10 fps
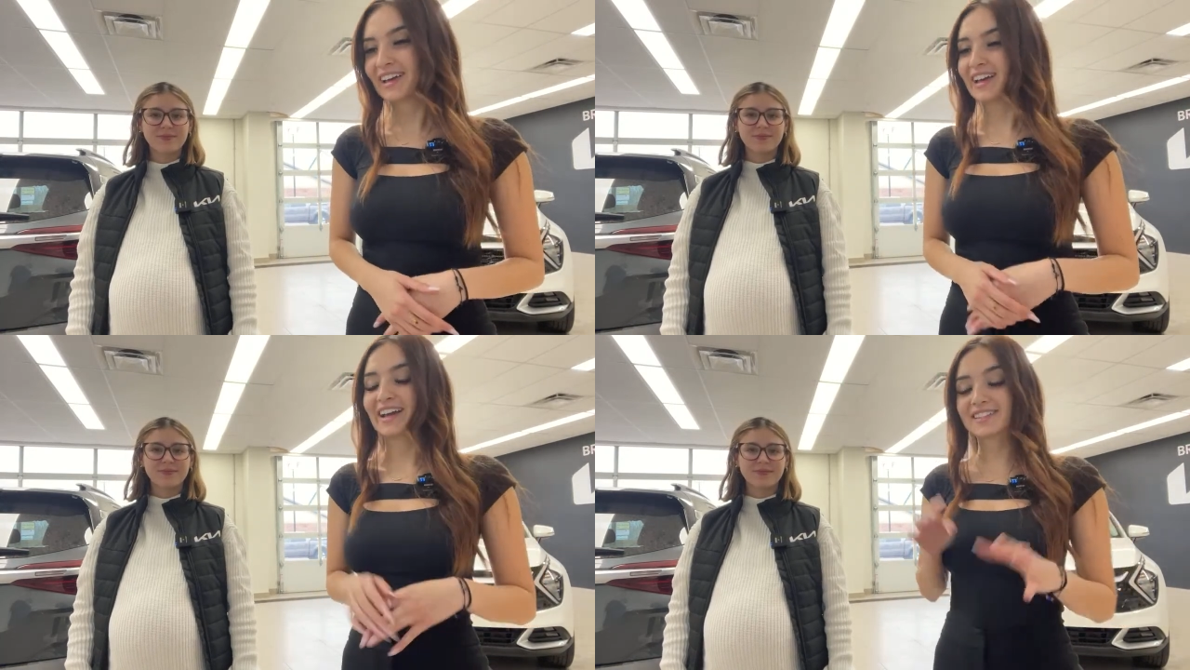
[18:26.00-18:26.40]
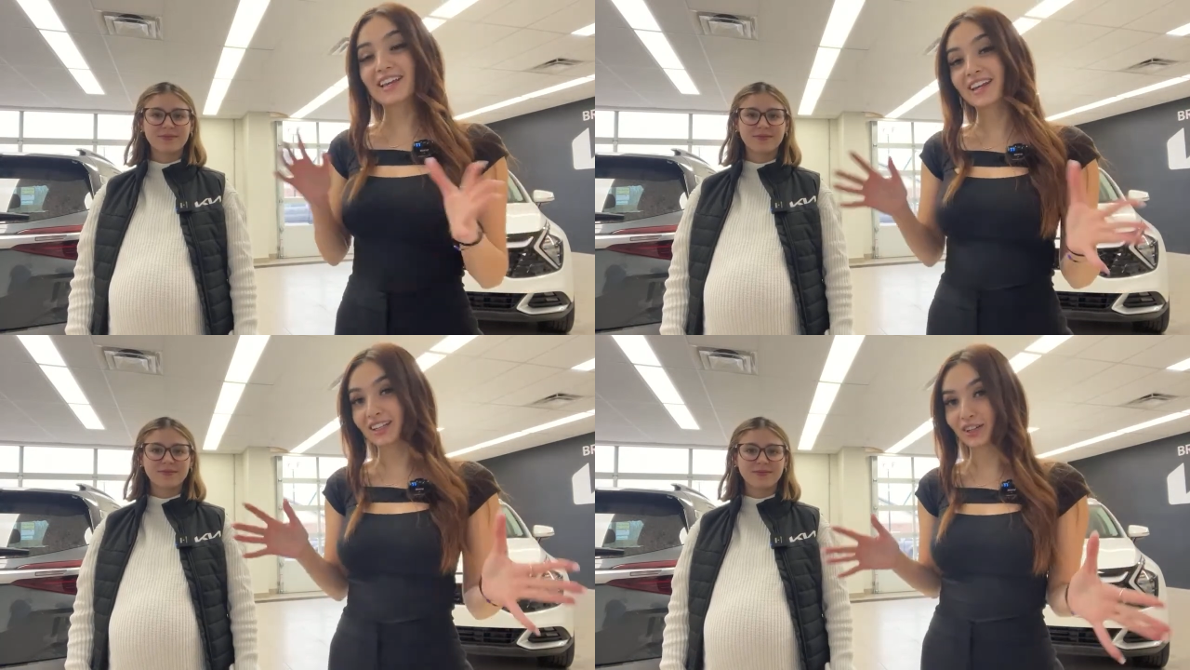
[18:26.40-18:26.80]
Speaker 1: It's
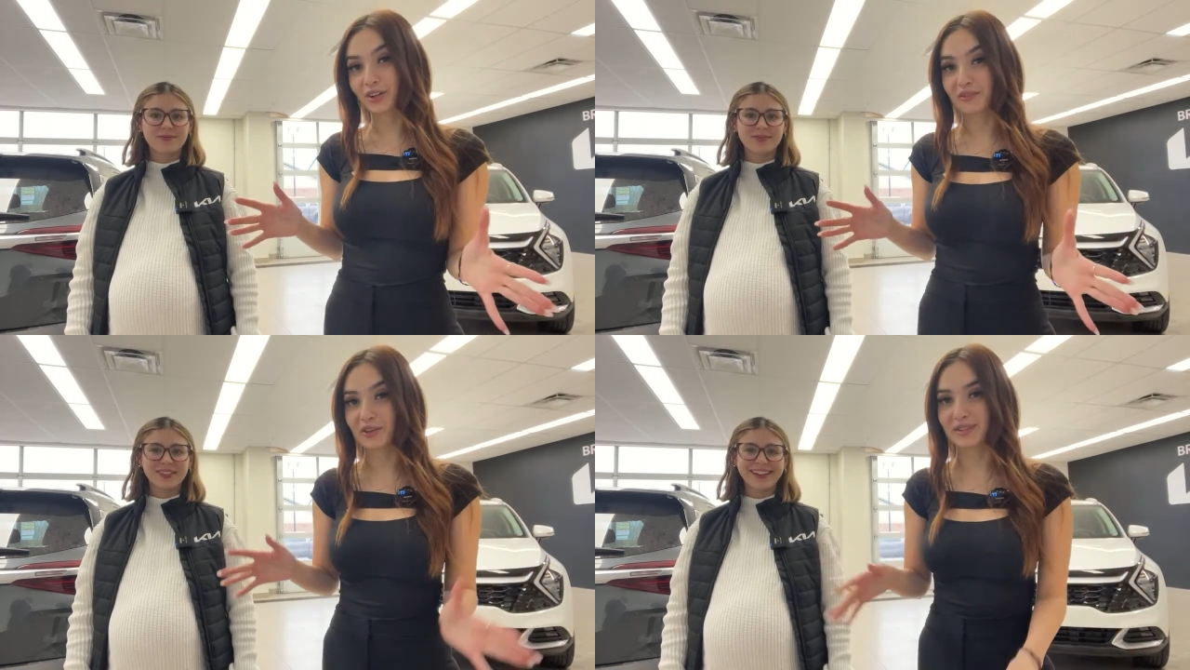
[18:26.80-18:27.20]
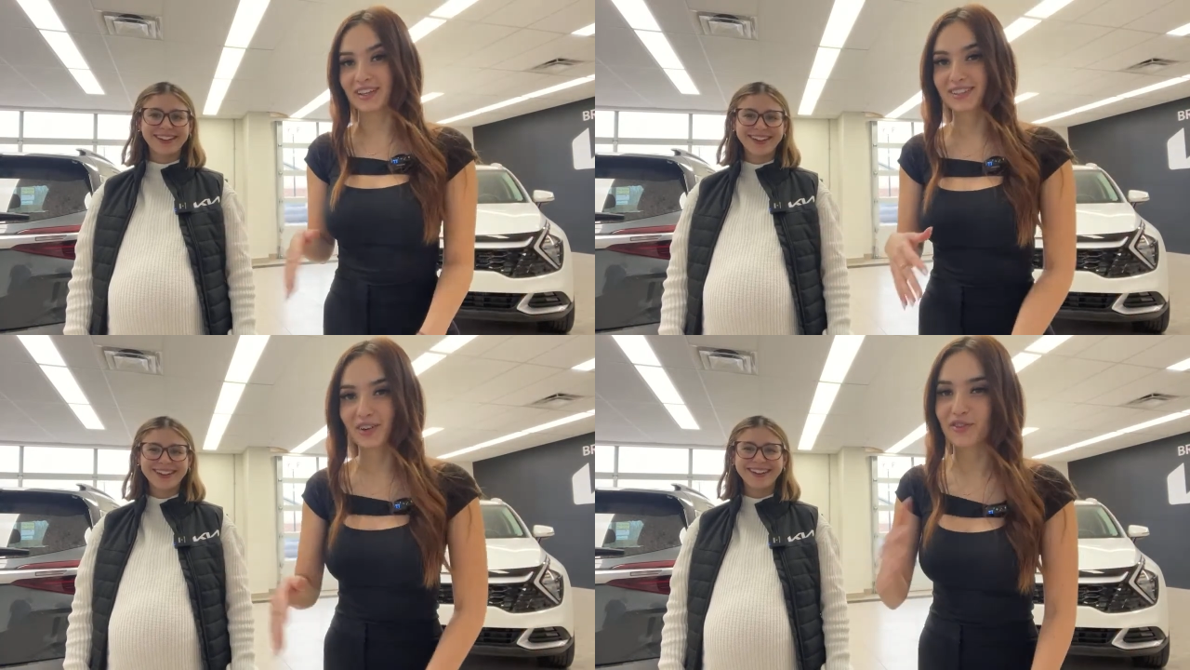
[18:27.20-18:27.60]
getting a little
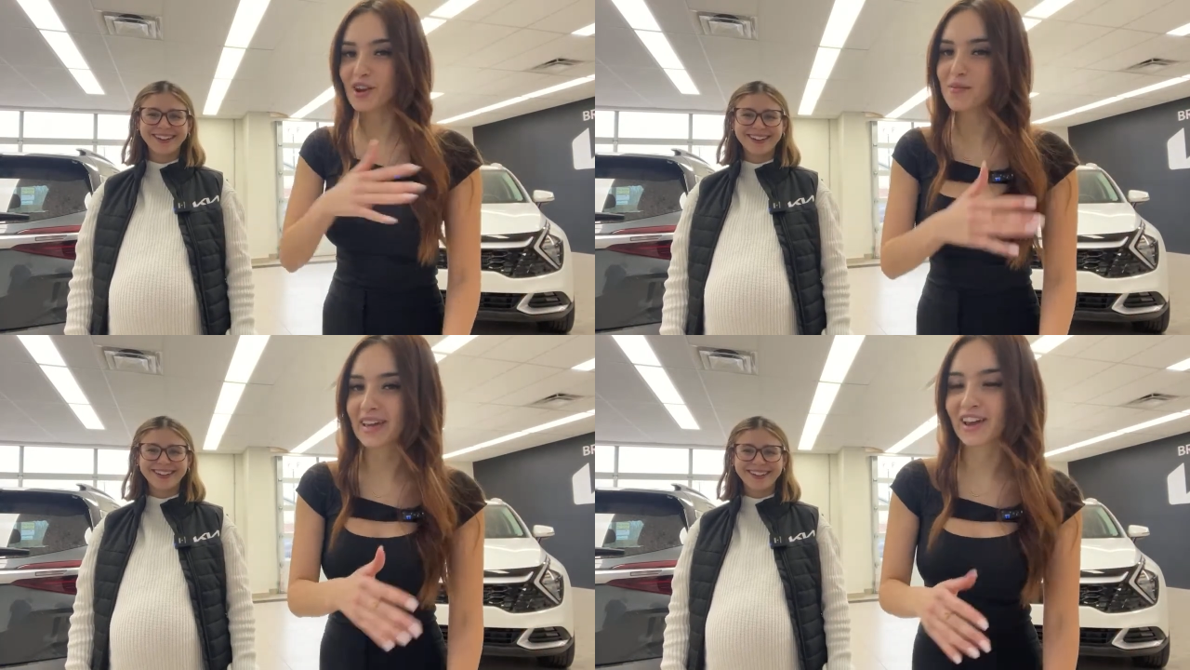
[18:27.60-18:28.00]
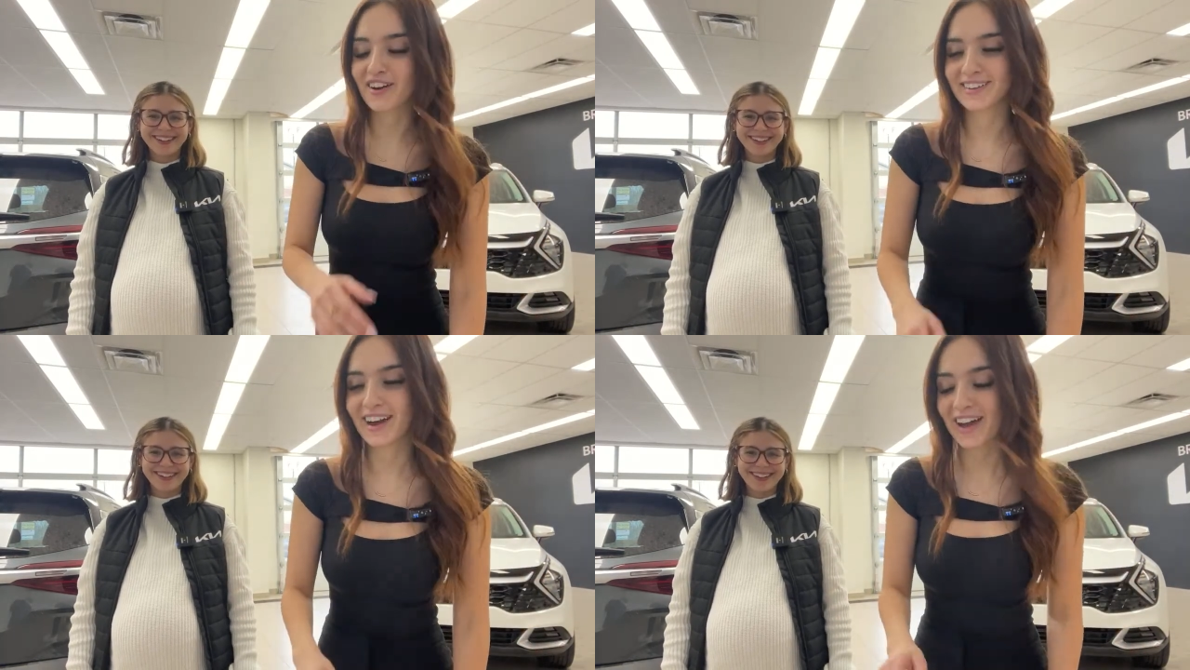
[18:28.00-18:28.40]
confusing, so if we're not making
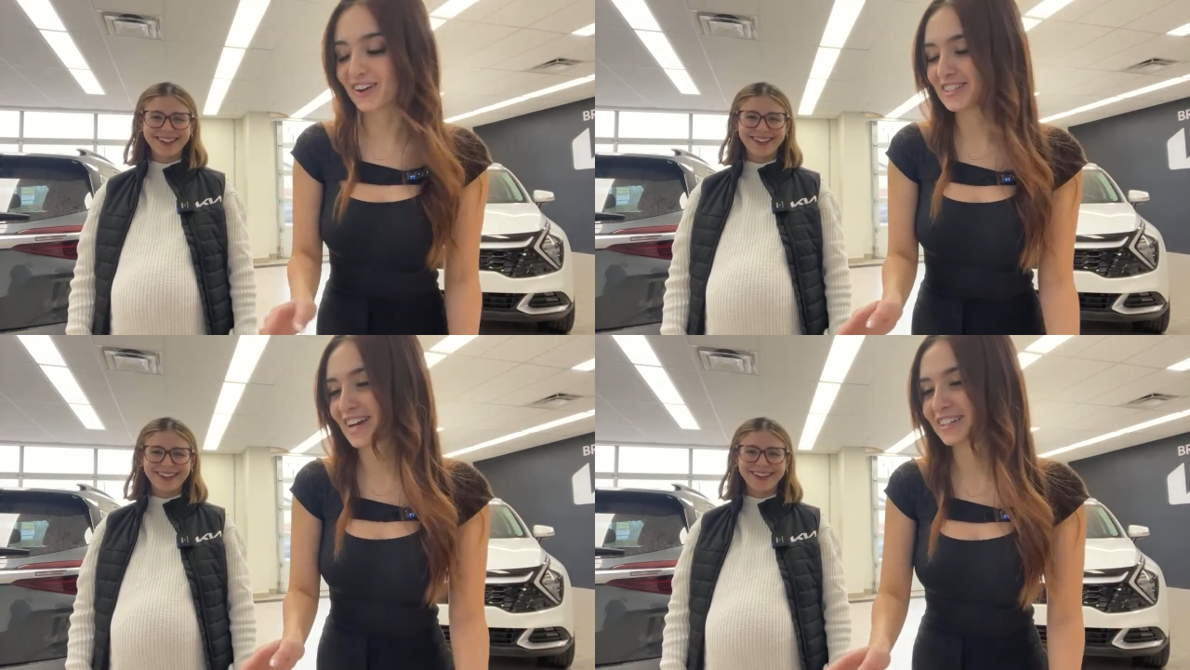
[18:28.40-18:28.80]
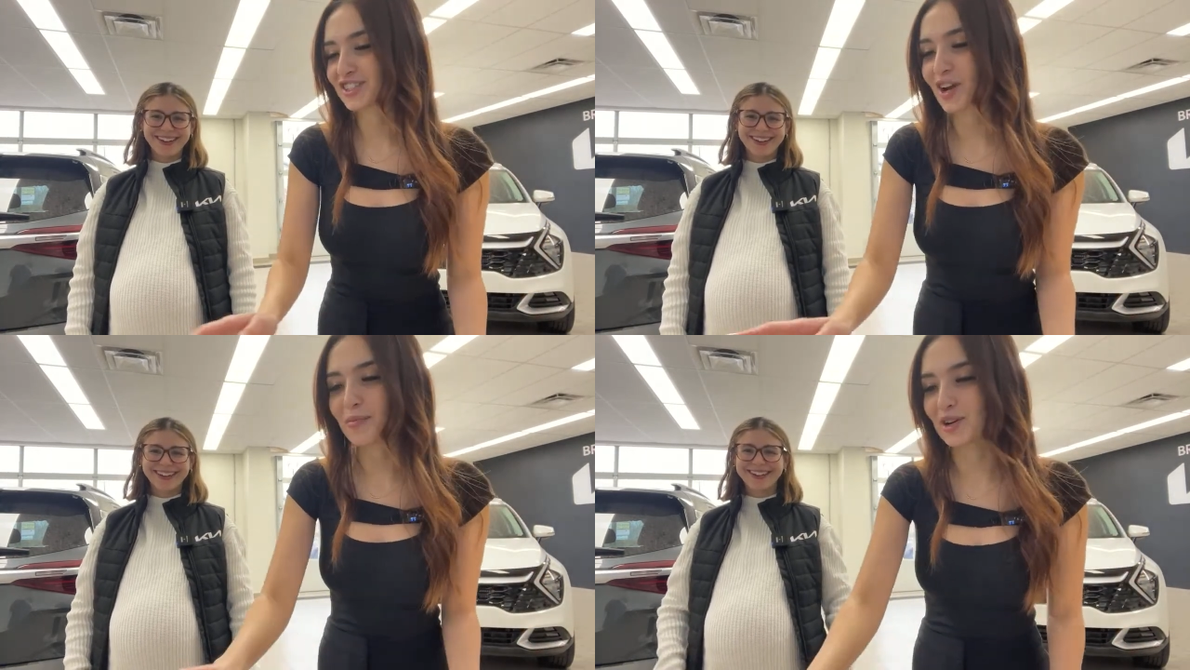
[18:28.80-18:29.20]
eye contact,
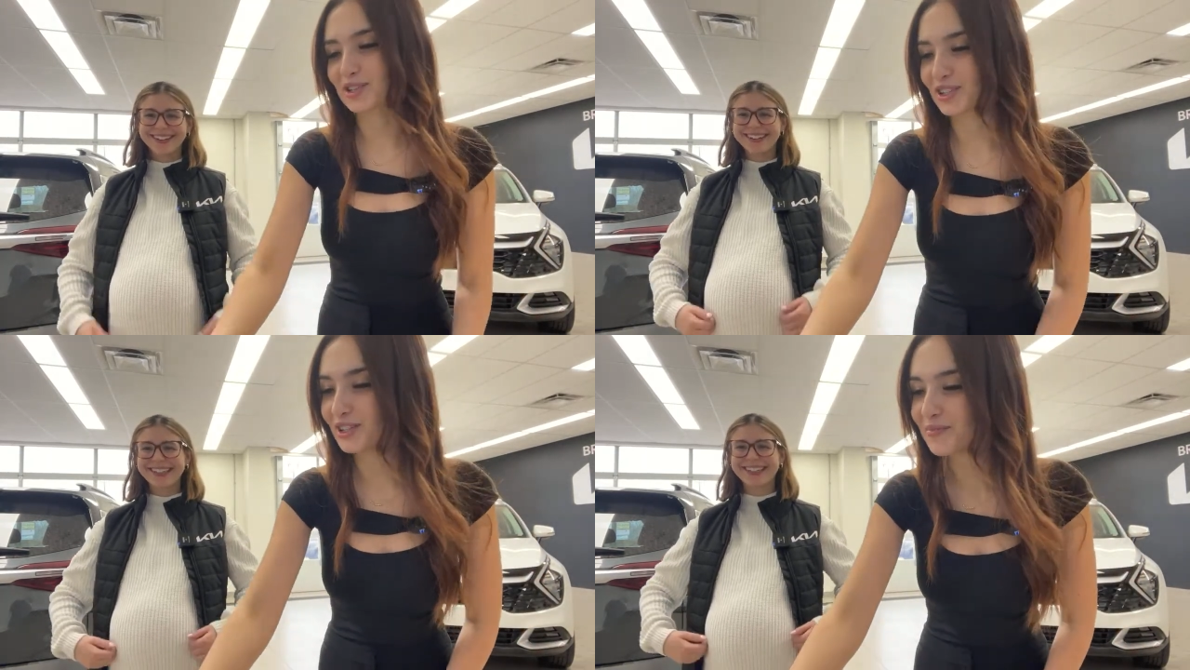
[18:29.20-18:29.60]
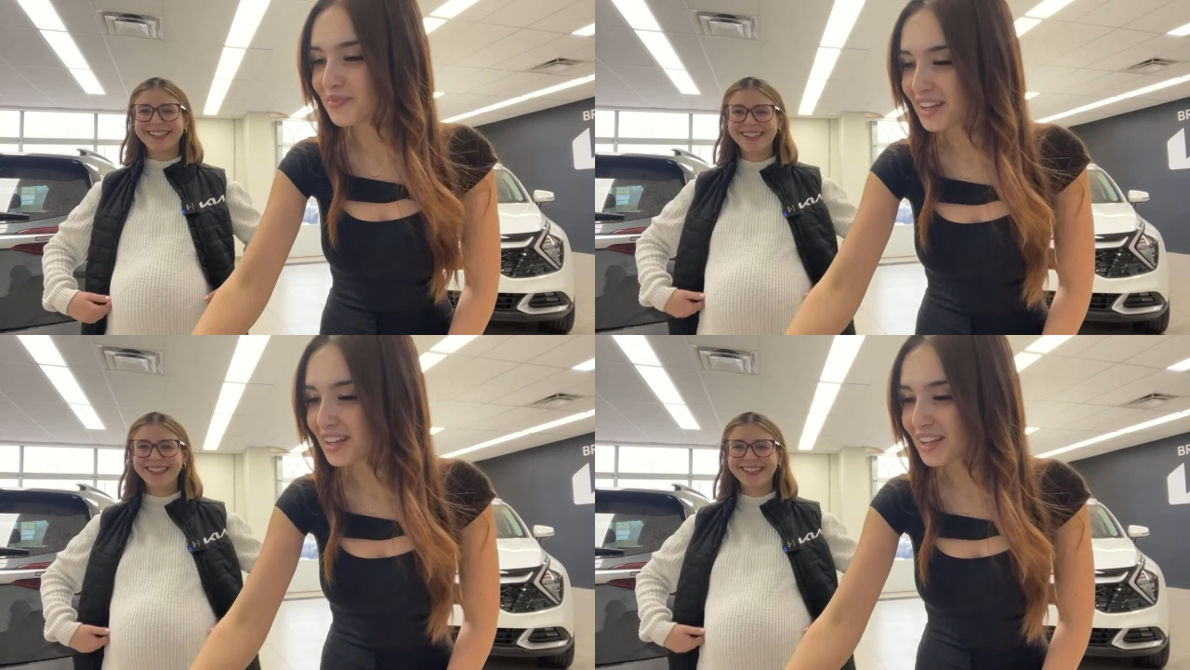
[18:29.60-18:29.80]
it's not personal.